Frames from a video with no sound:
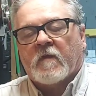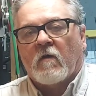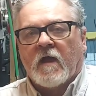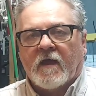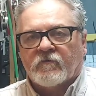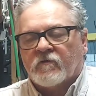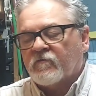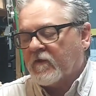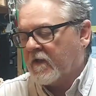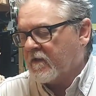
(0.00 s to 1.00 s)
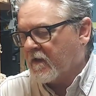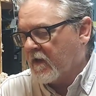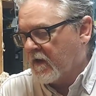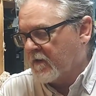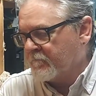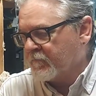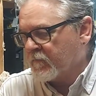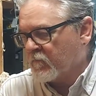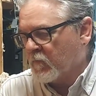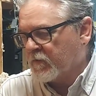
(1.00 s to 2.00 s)
Okay, as you can see,
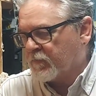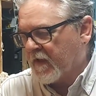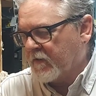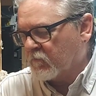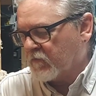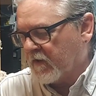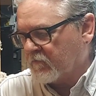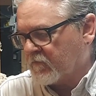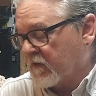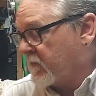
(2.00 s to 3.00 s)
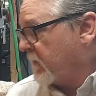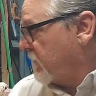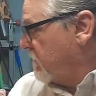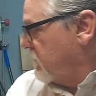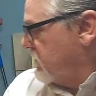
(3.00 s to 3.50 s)
with the Play-Doh test and the